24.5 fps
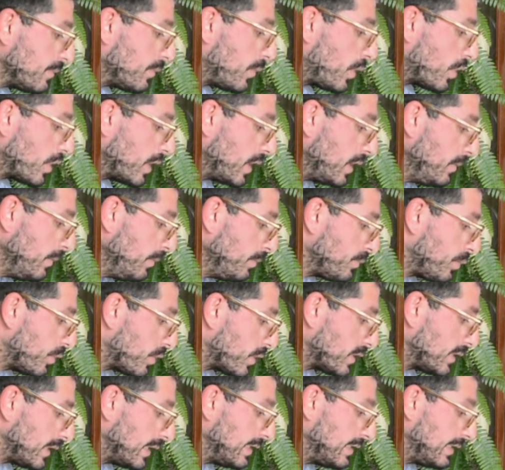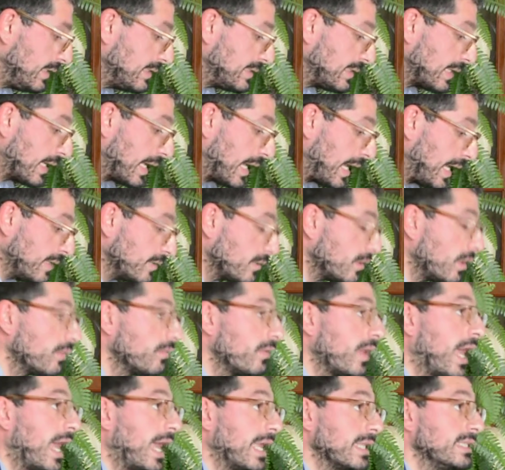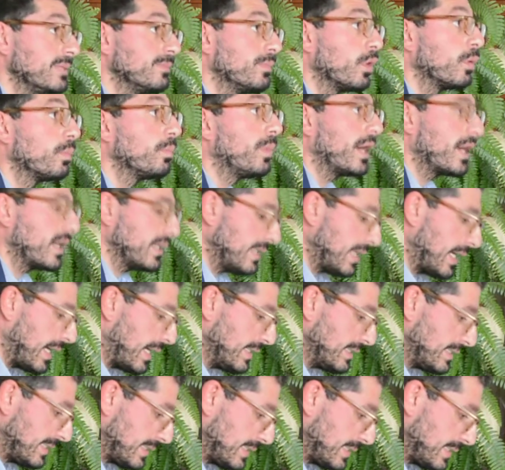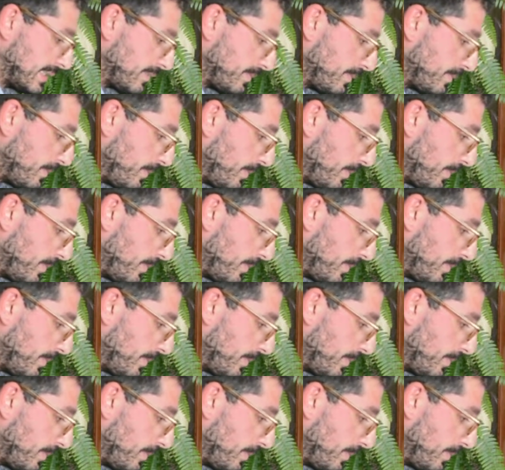more important, it is a kind of edible paradise.